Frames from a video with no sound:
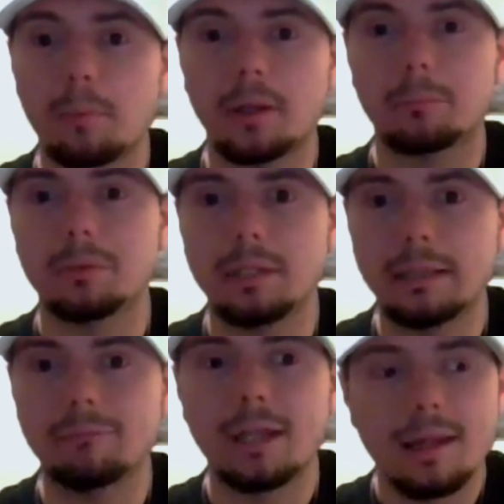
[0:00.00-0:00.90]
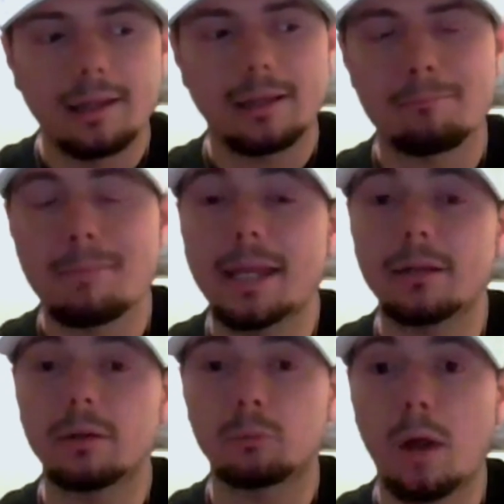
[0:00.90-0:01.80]
Rank believed that
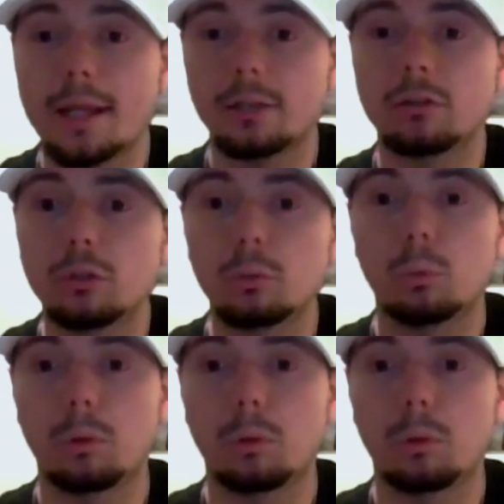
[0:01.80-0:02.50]
Mayer and Ryan too